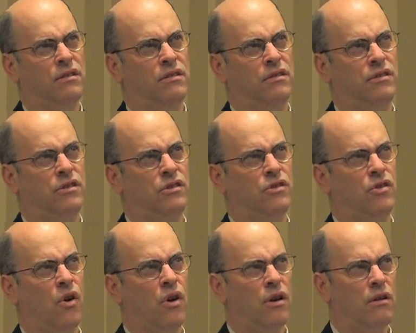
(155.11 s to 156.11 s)

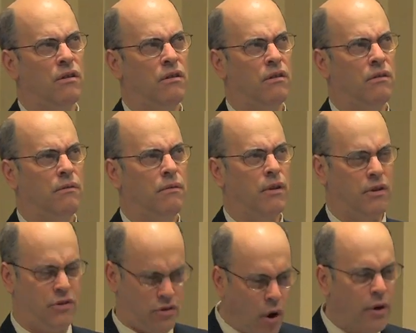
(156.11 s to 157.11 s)
start
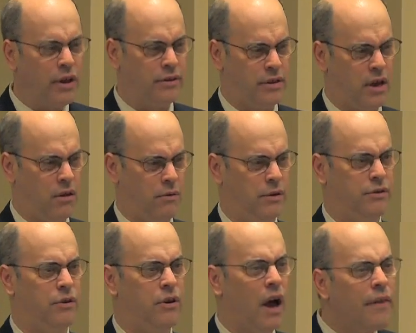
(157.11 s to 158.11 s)
starting salaries
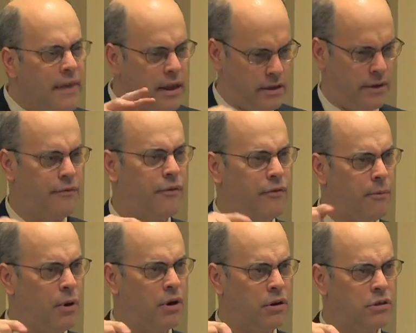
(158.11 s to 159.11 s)
are not that different from
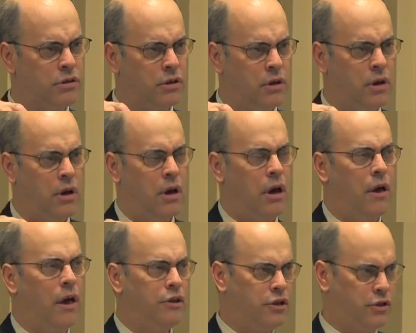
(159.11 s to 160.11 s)
ours.
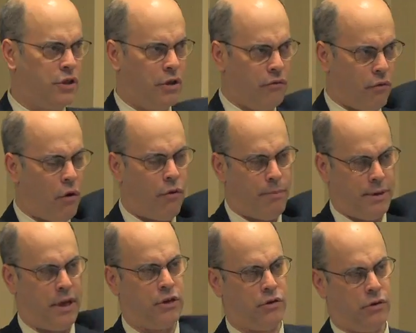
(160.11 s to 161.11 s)
It's just the growth
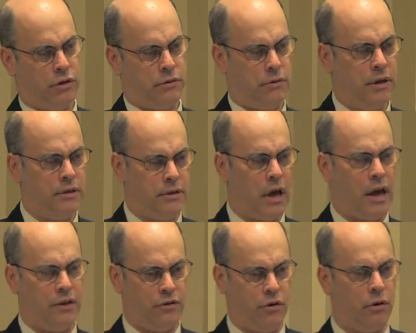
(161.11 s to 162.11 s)
potential is, is
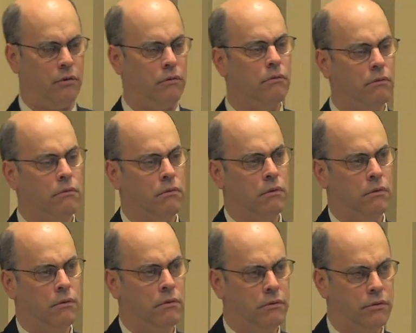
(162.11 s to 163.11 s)
not as good.
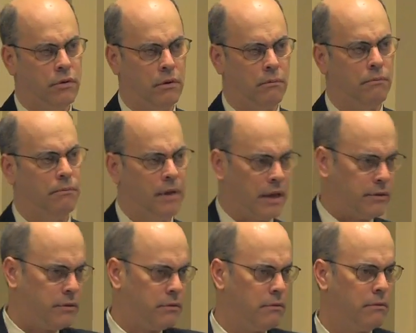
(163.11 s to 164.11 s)
So,
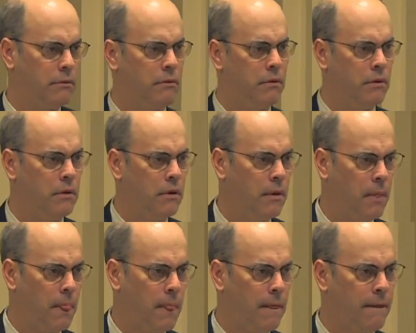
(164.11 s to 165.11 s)
yes. Hi, I'm an
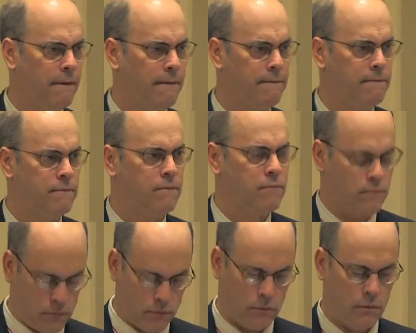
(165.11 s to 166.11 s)
enforcement officer in the
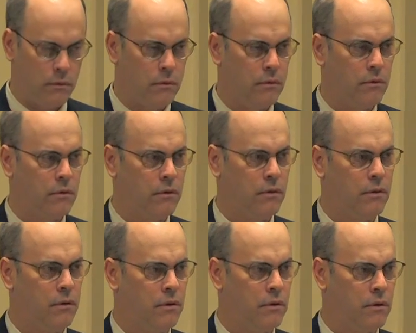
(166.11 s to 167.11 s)
city of Toronto. I've been doing
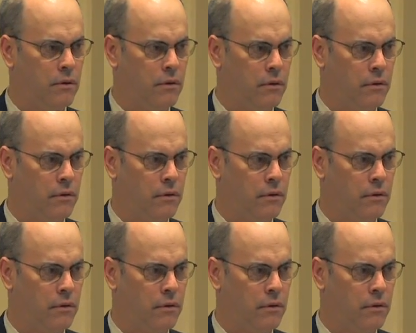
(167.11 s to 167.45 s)
so for about